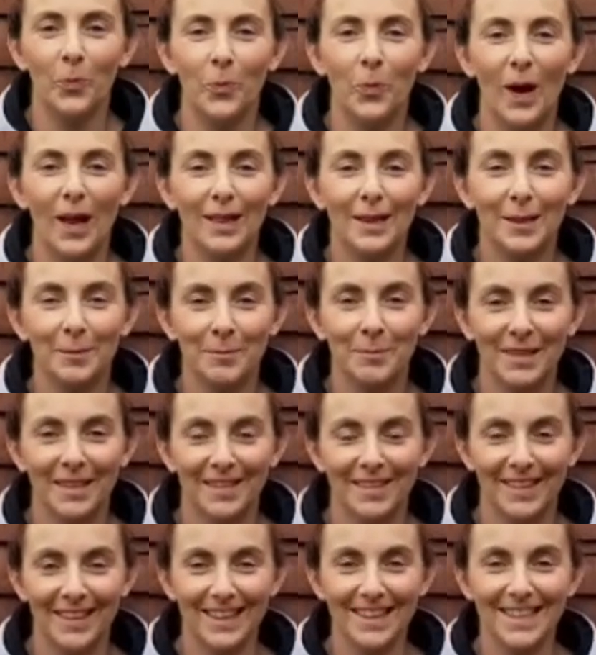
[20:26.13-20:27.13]
Welcome, Year
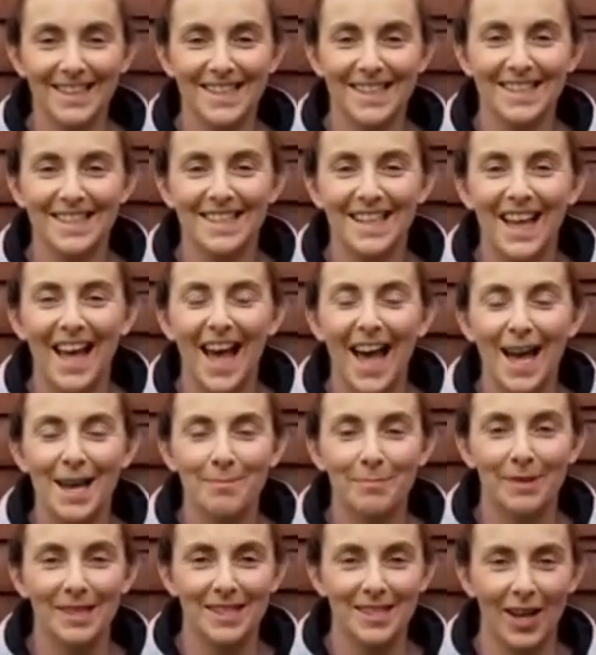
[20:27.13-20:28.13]
8s.
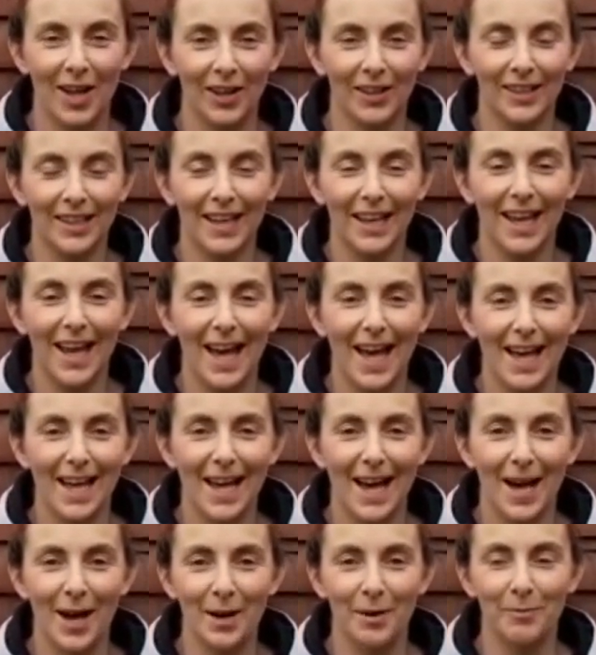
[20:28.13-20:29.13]
I'm Miss Holiday. I
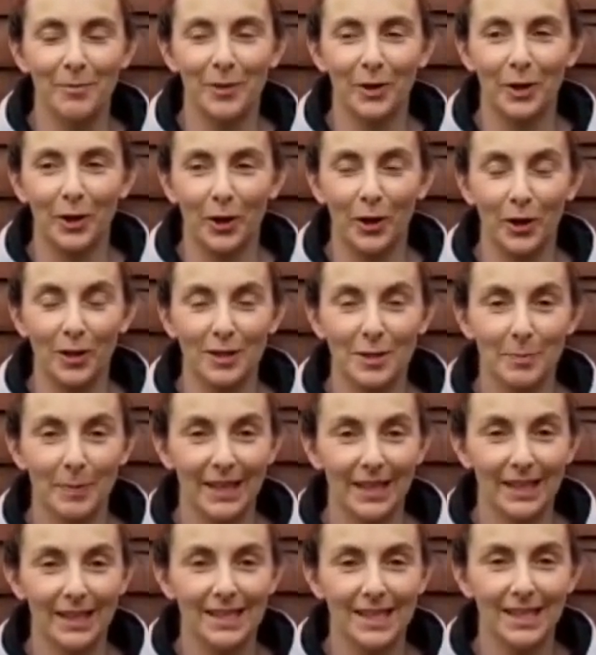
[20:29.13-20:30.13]
am the girls'
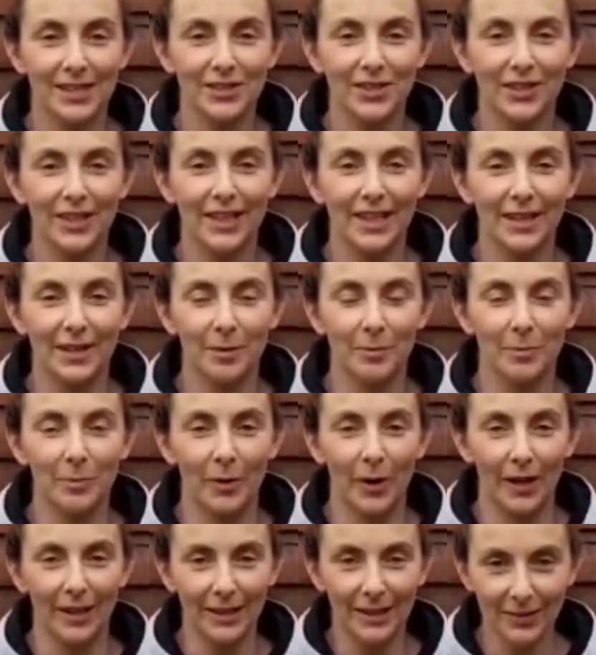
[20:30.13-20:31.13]
PE teacher here in
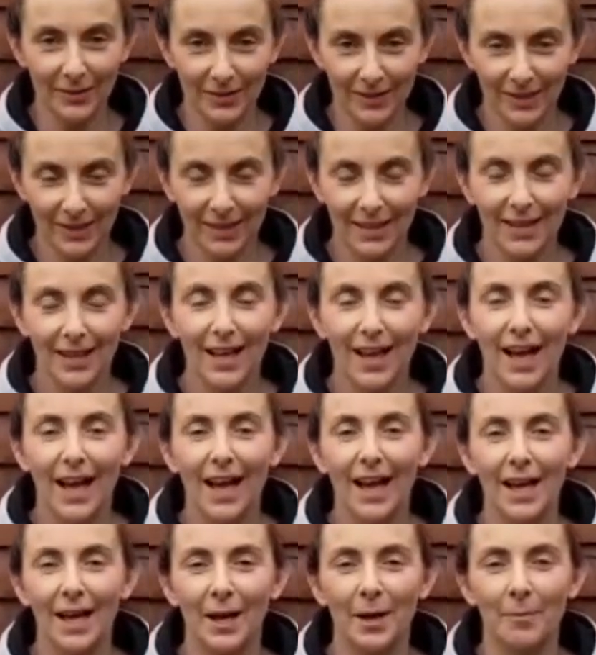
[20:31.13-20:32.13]
Brownlow.
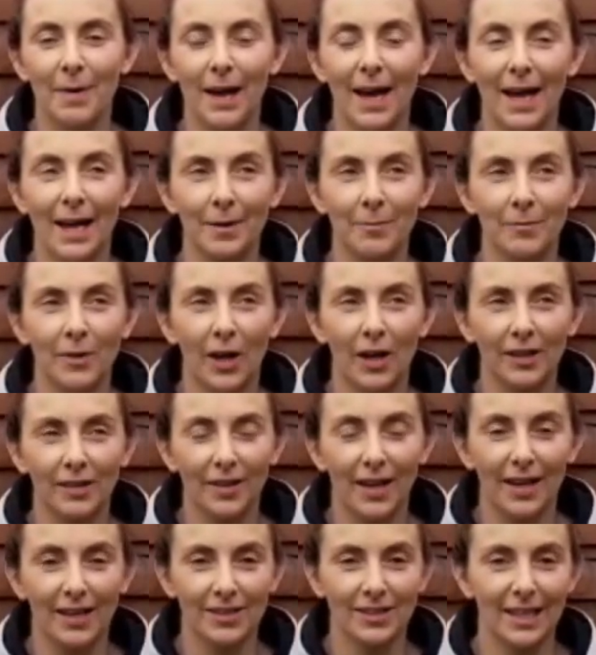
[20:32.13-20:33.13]
I'm not
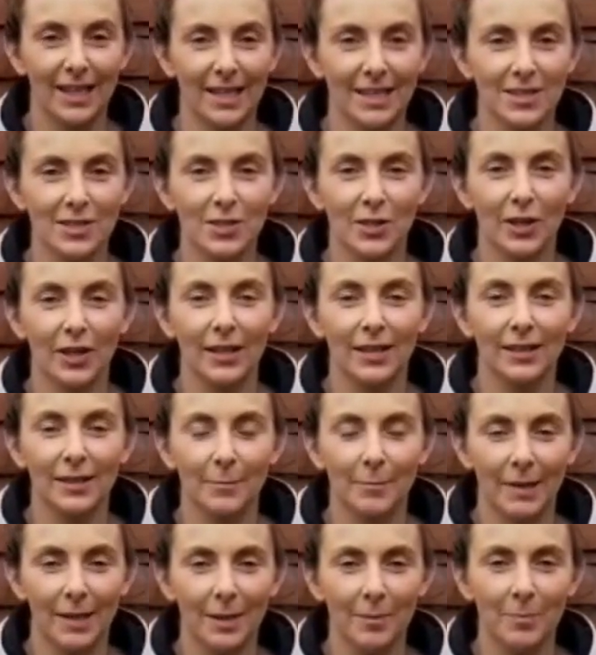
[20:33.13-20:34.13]
actually in school at the
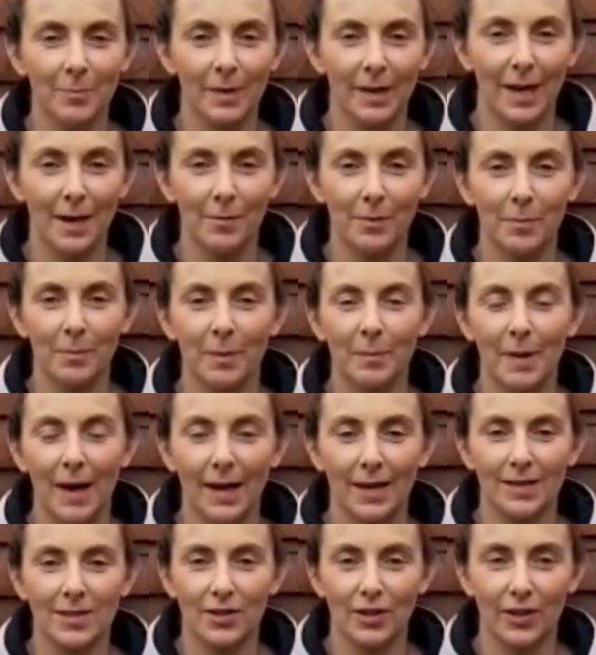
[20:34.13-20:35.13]
minute, but I will be
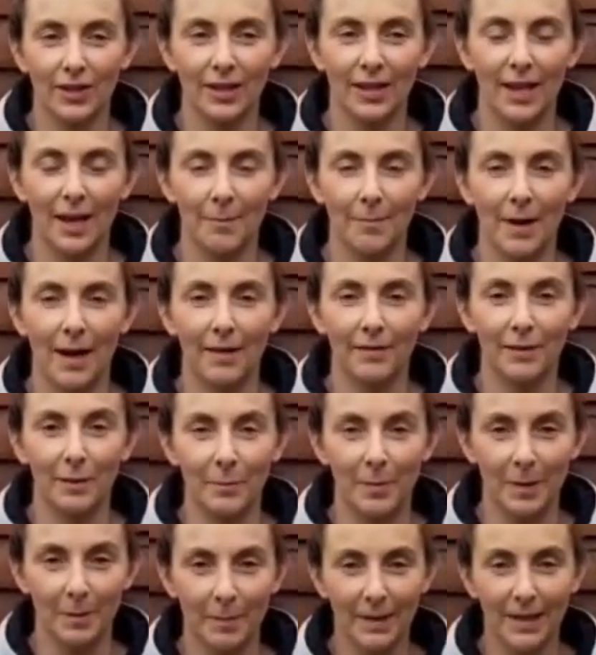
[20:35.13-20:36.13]
back soon. I'm having a
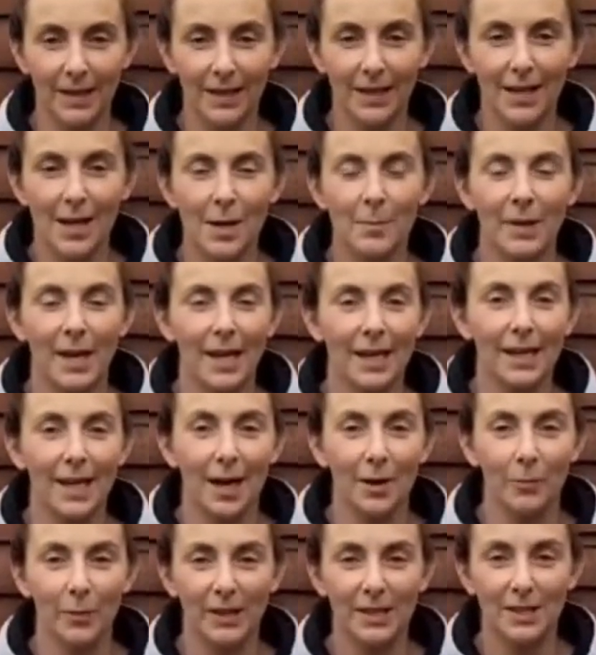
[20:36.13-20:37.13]
baby, but I
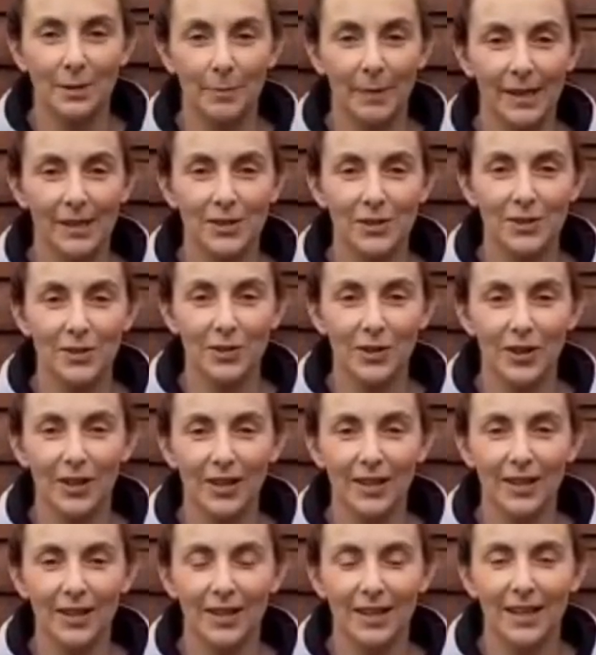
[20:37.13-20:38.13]
can't wait to meet yous
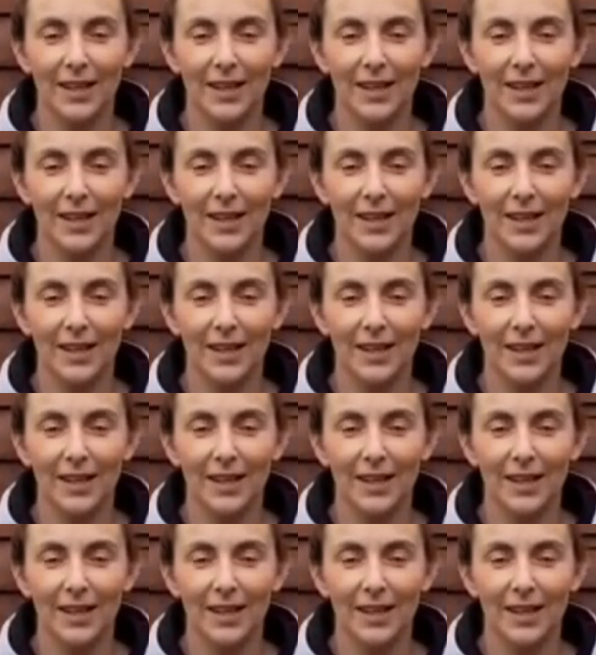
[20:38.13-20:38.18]
all